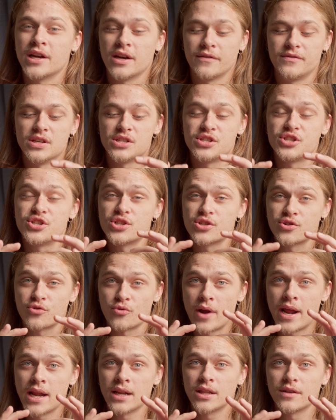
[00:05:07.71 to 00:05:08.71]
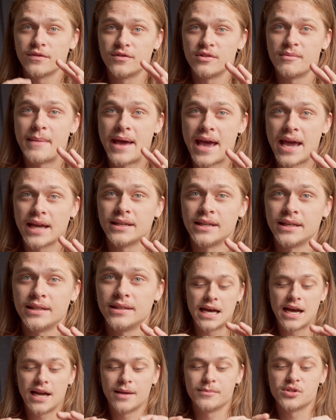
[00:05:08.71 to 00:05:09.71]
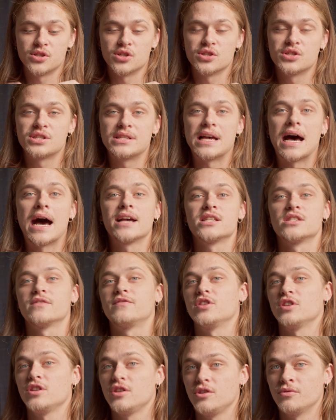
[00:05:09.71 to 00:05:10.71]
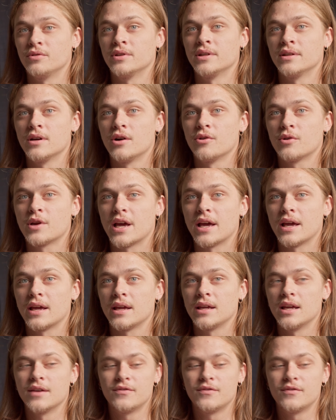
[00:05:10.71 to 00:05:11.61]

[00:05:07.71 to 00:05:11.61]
of the strength of the magnet times the size of the unit, okay?